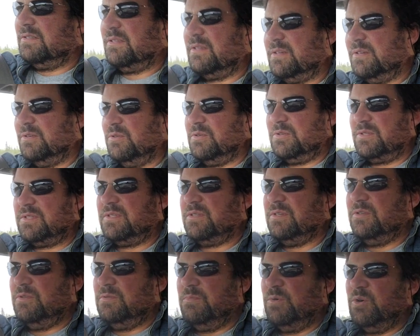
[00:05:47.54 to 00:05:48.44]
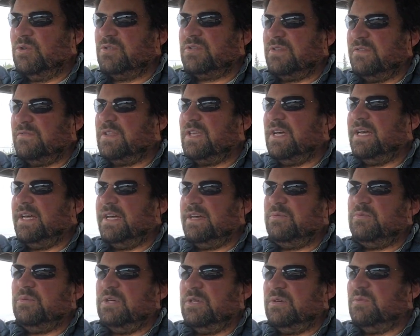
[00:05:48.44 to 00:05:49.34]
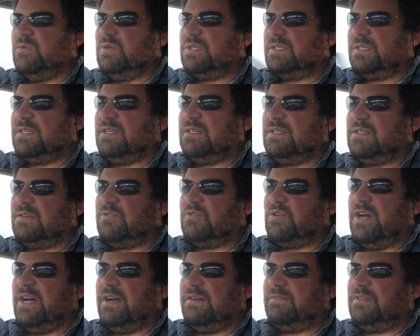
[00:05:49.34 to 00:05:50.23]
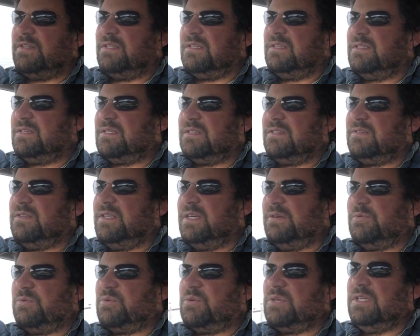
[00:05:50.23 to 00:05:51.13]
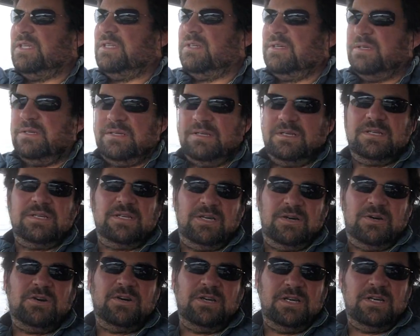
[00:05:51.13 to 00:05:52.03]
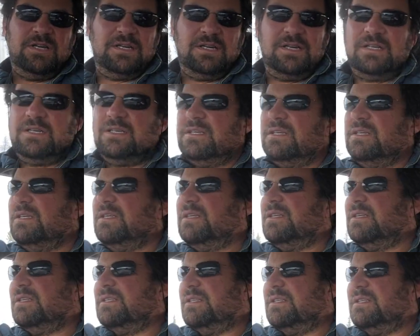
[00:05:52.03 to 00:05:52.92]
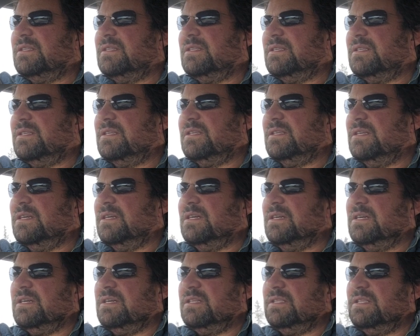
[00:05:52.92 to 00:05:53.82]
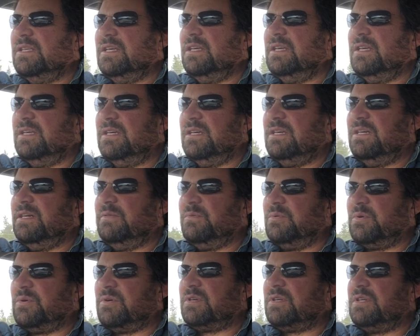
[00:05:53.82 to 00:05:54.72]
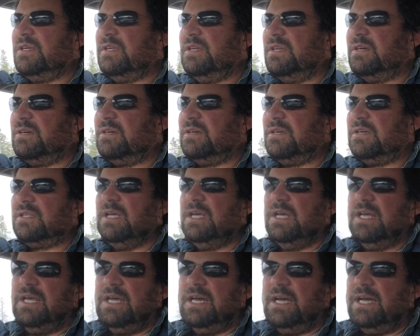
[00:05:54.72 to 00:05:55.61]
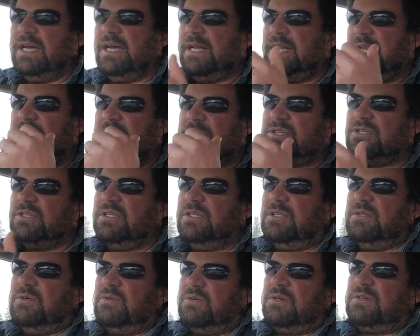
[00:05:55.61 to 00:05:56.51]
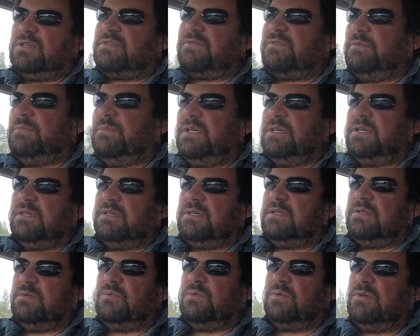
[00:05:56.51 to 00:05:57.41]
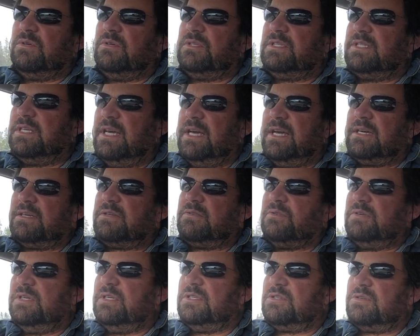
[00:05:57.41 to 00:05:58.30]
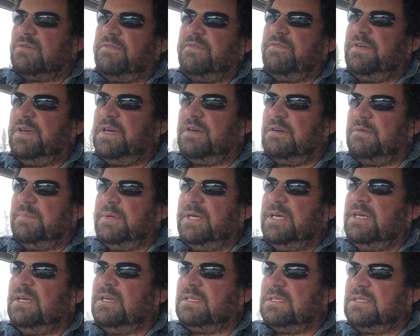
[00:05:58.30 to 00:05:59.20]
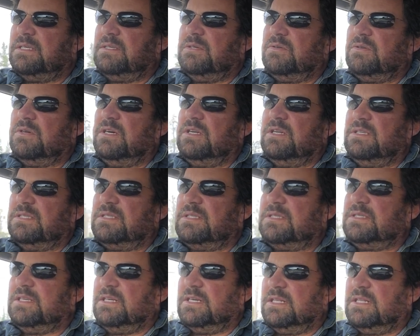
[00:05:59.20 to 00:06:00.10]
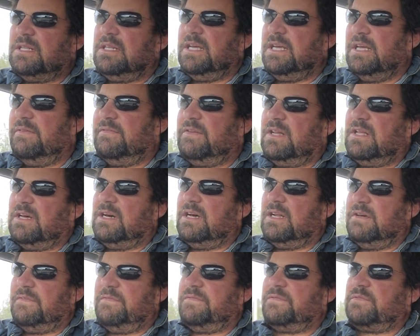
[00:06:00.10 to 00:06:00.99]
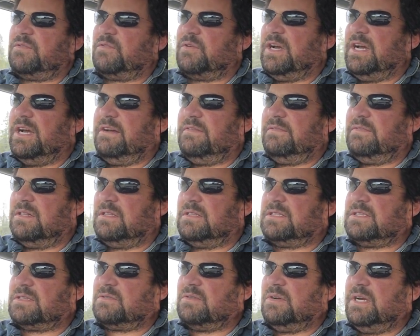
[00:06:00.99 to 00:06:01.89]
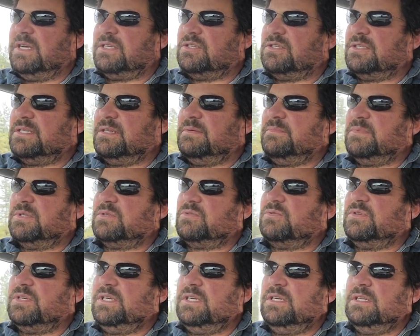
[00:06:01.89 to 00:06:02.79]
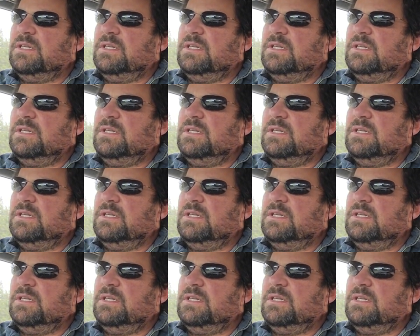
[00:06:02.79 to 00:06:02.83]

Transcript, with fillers: ago or so, most of the highway was still gravel, so they. This really, was gravel right here. Oh yeah. Wow, 17 years ago. Yeah, they uh, working hard, and actually north from here towards Anchorage or Fairbanks, you're gonna still have a lot of gravel stretches in between